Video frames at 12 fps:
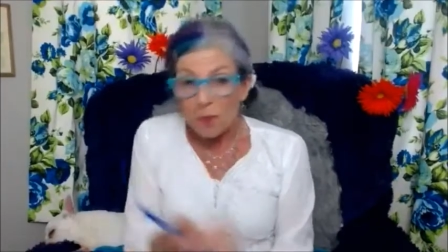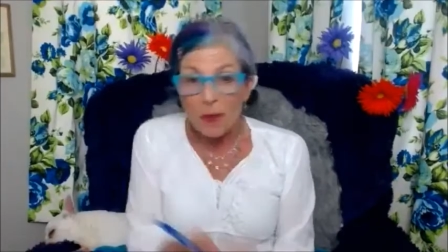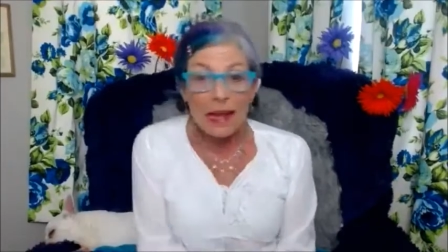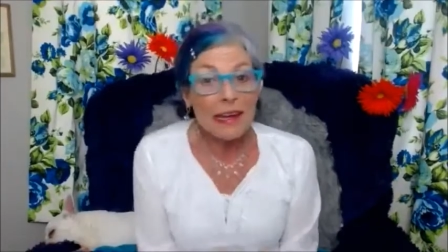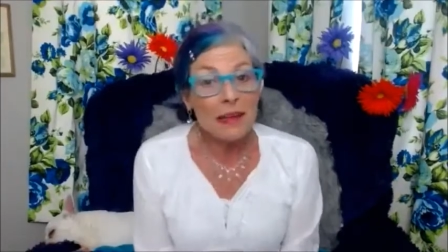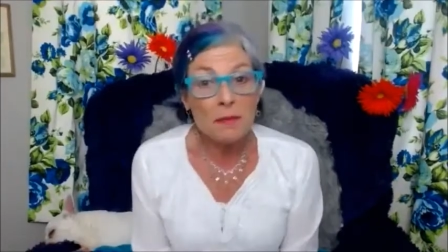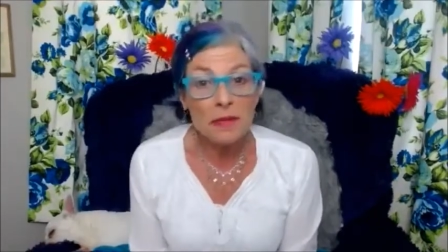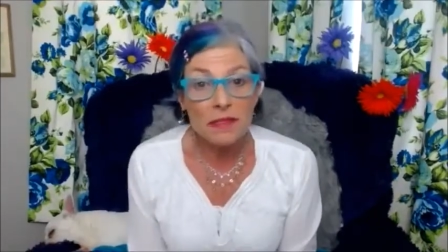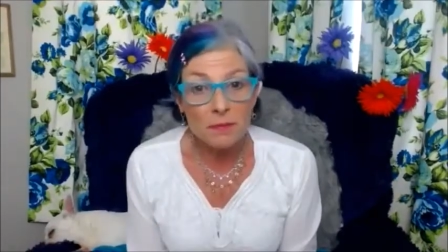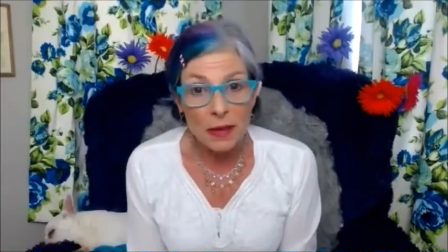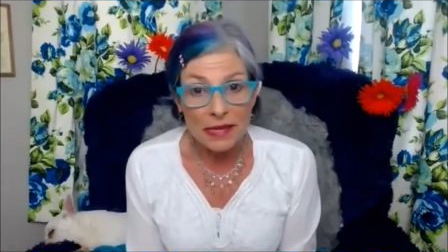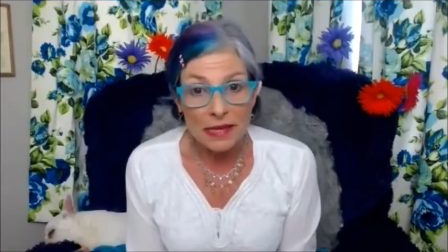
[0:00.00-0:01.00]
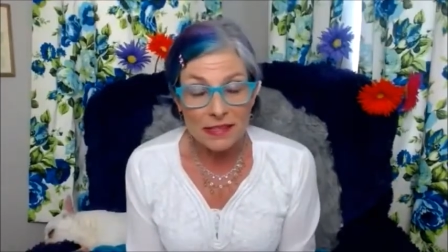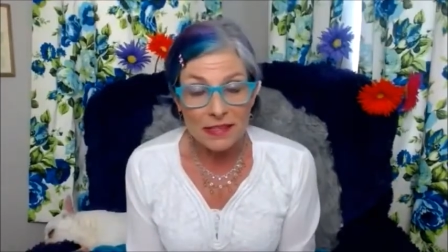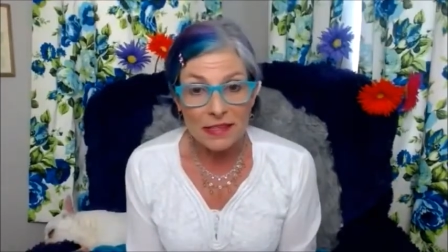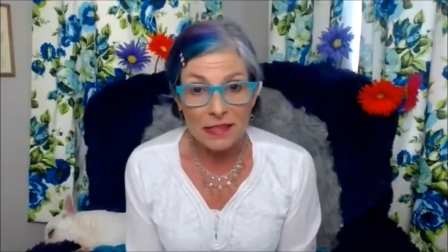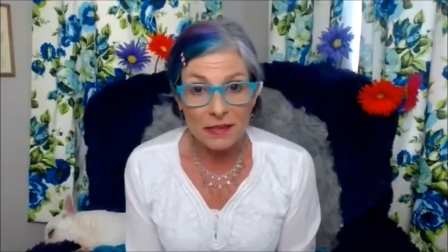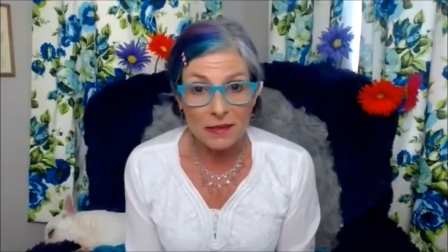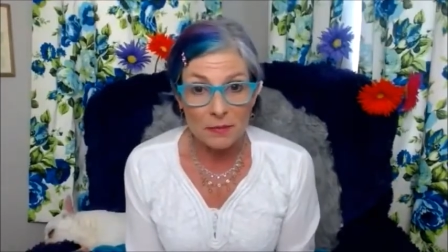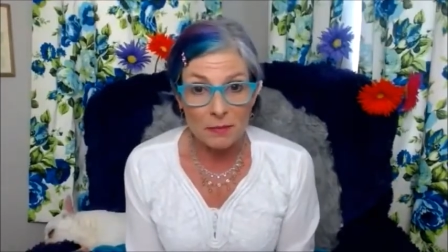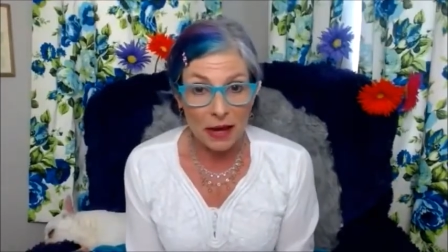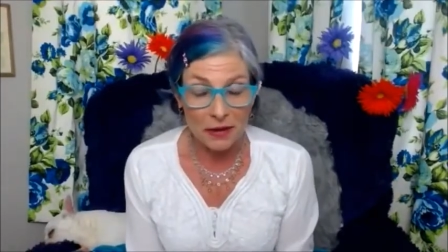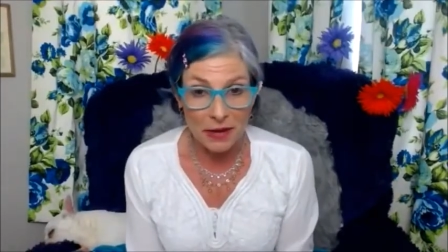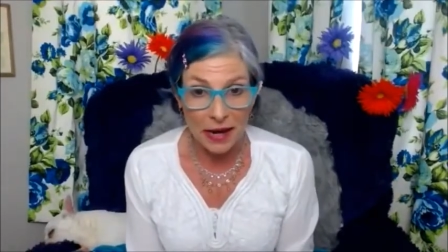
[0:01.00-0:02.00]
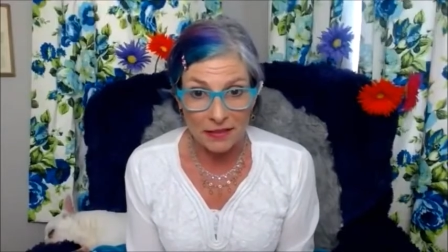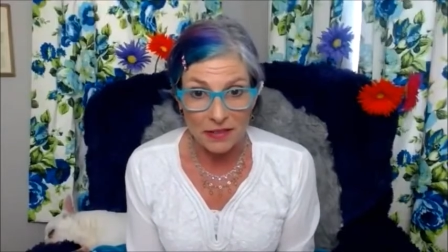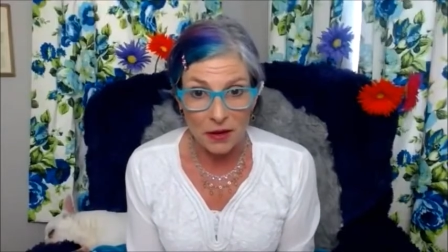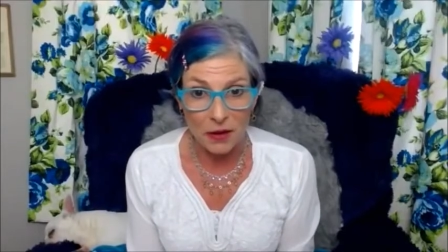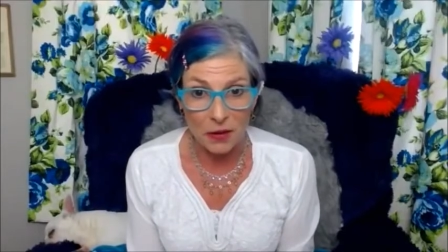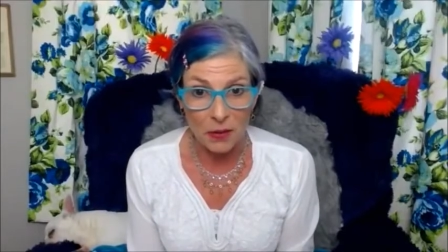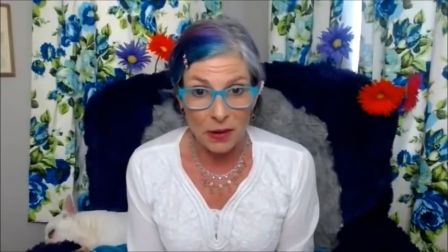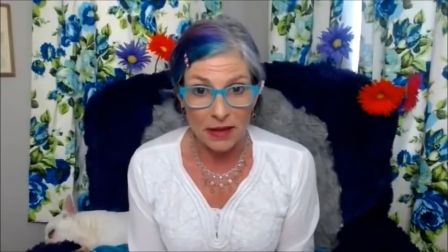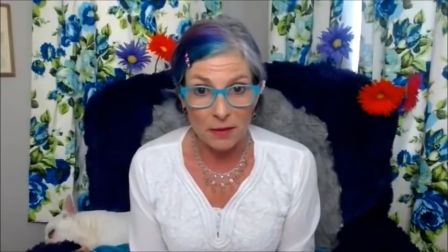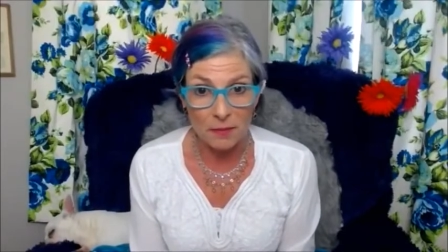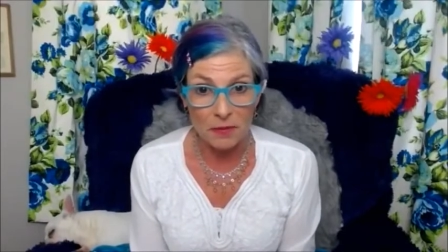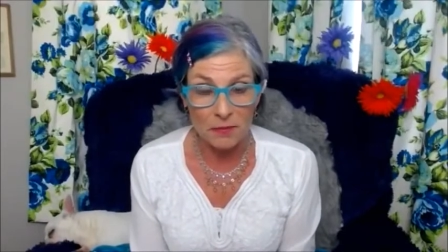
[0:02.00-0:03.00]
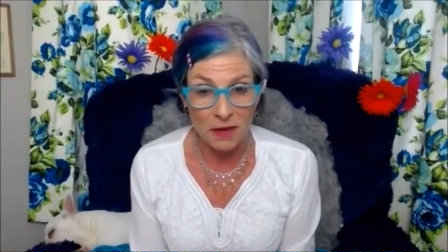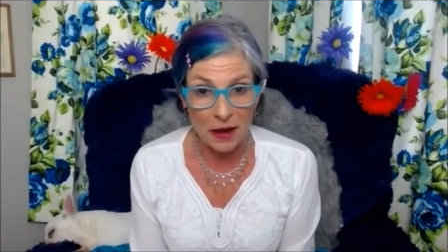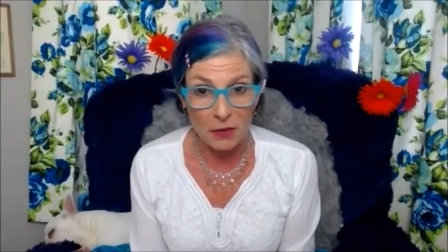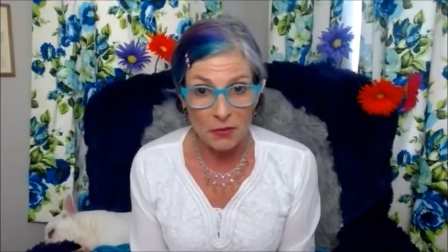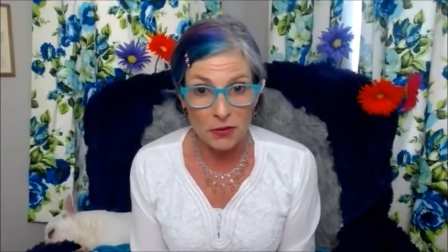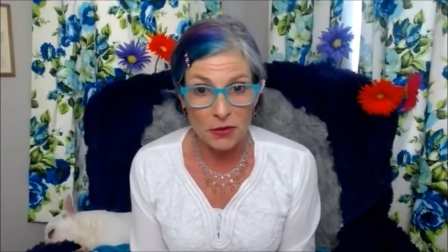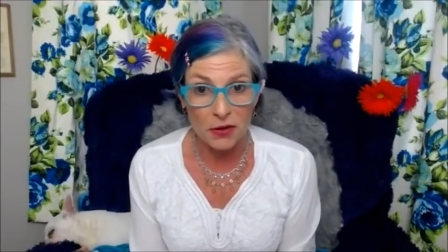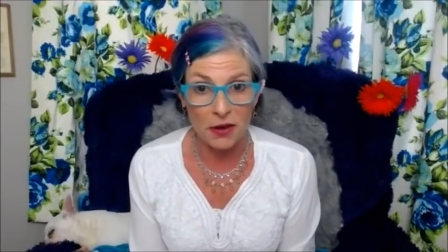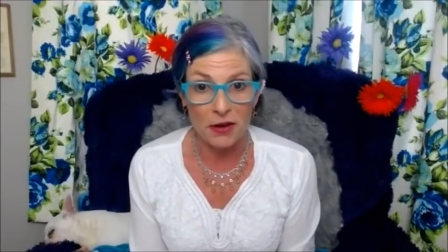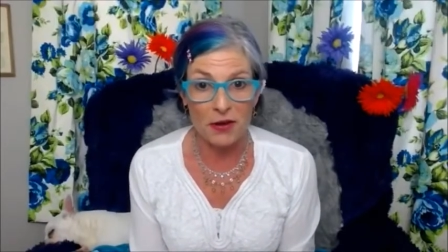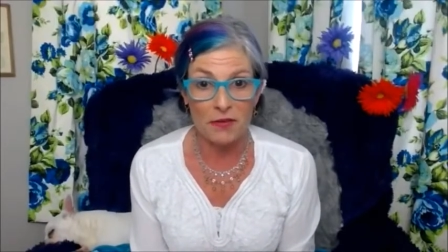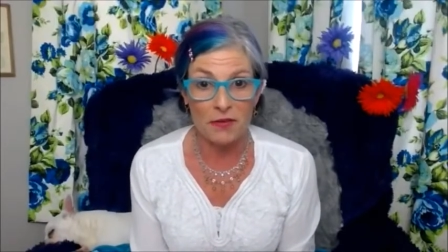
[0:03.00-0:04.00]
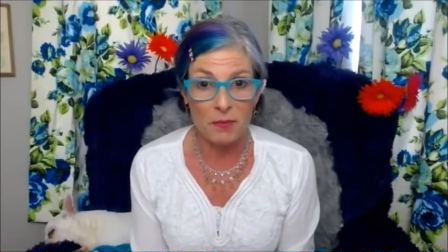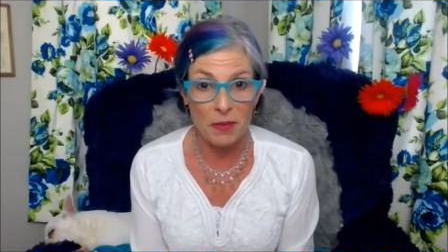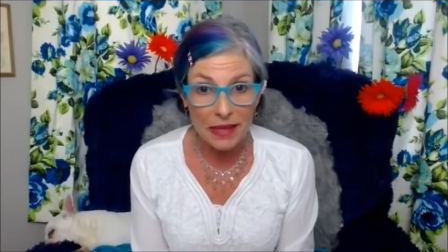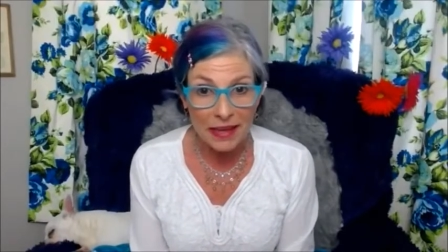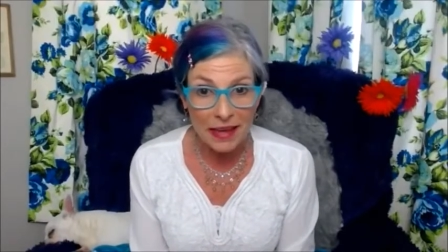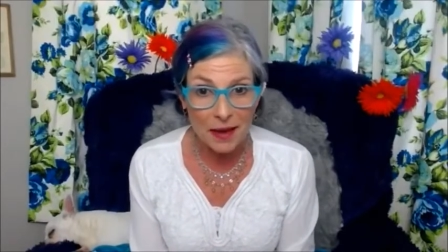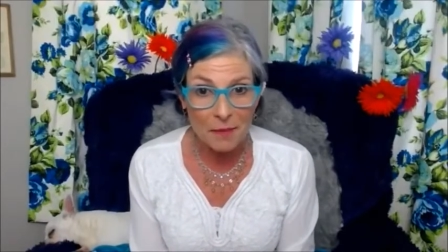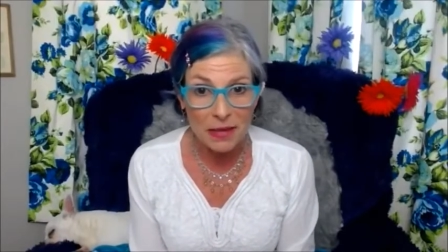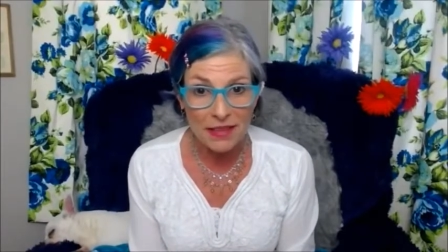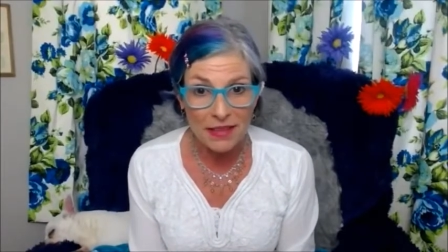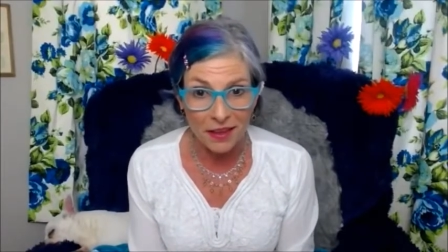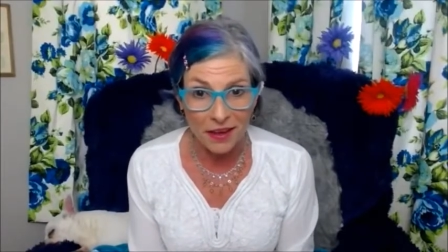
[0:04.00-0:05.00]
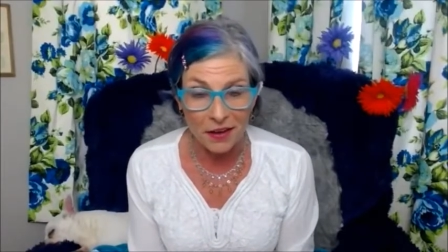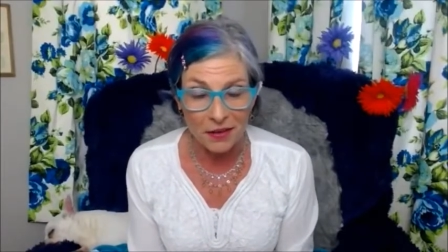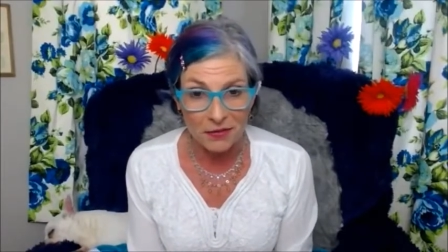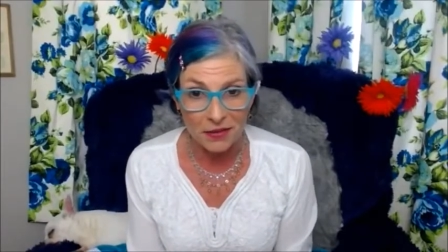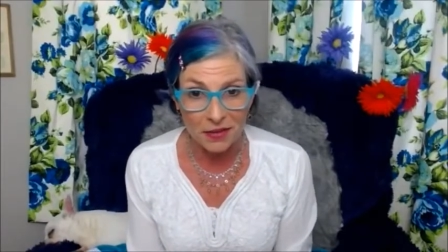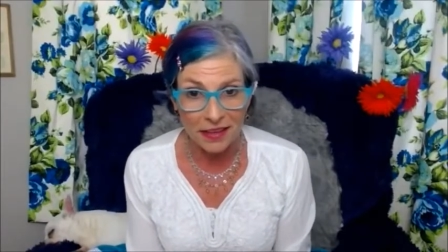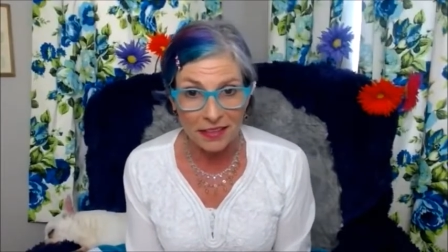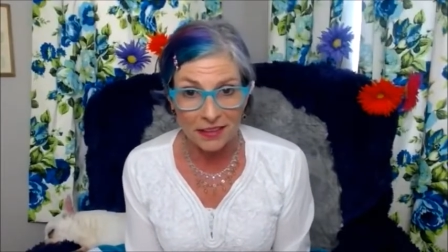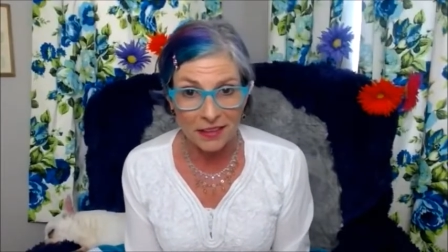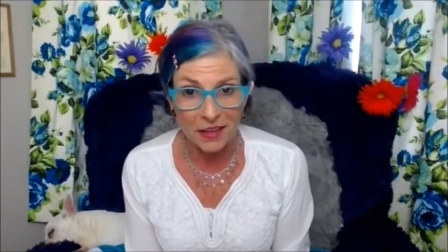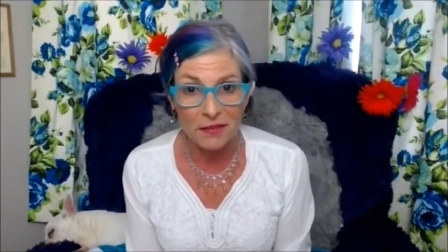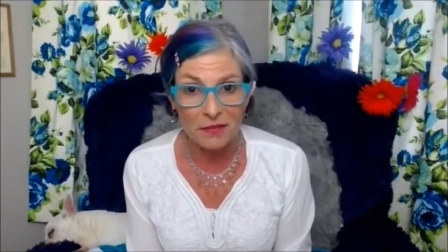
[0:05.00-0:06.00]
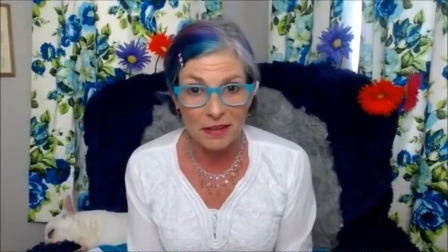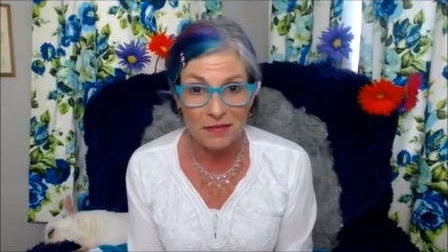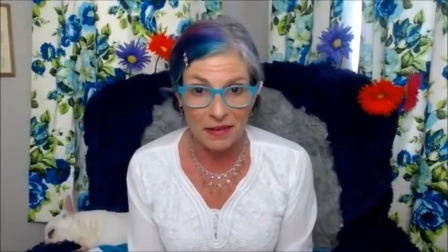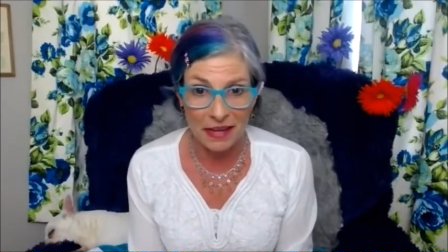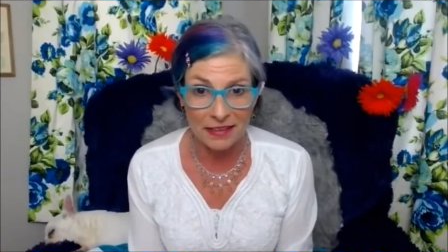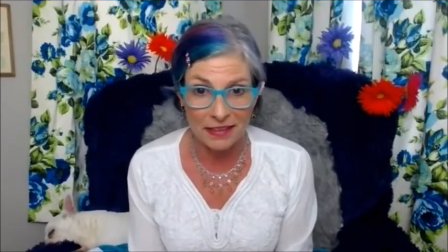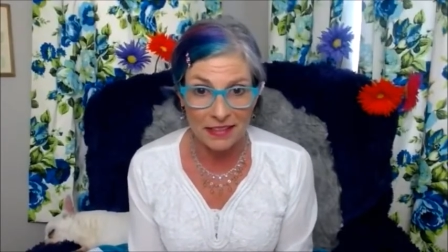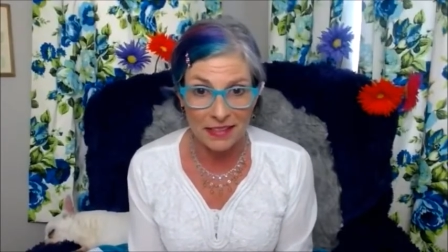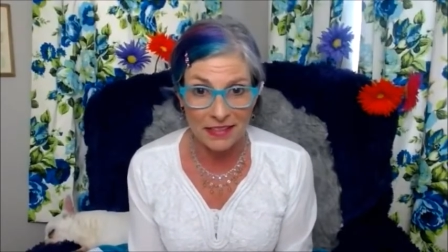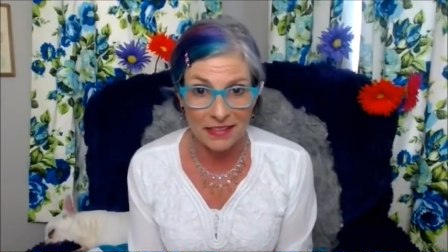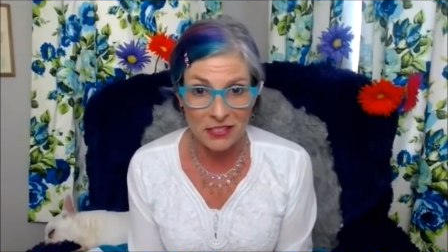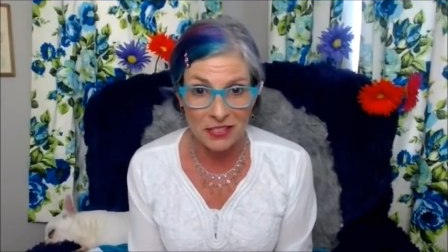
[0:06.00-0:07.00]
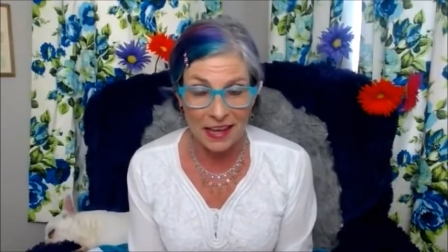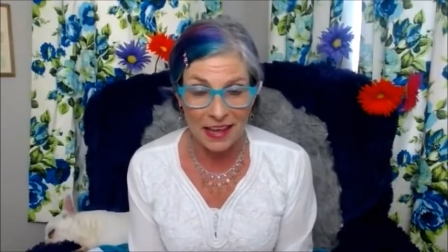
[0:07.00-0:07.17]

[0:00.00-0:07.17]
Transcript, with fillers: my name is Macy Matarazzo, and I'm the founder of Big Happy Love and the Love Advantage.